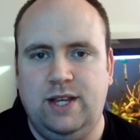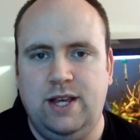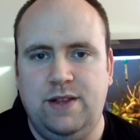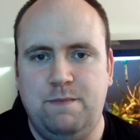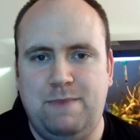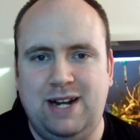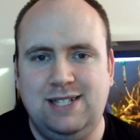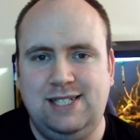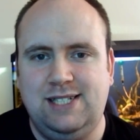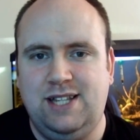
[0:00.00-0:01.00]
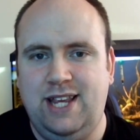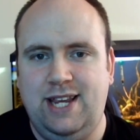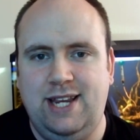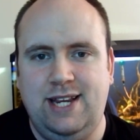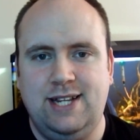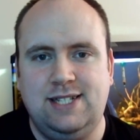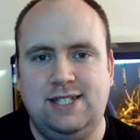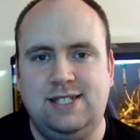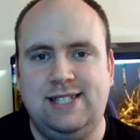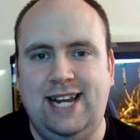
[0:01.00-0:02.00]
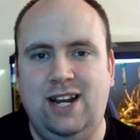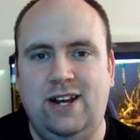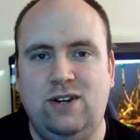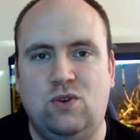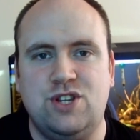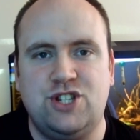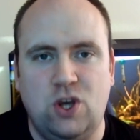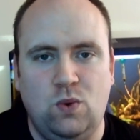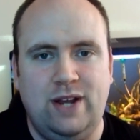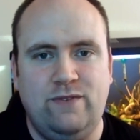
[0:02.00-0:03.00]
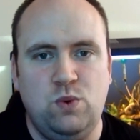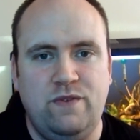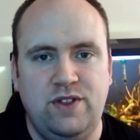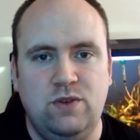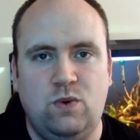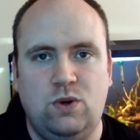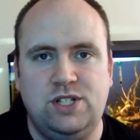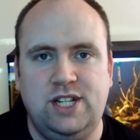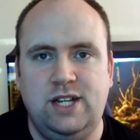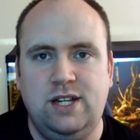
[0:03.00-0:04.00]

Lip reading: that balances the saline or the salt level within the water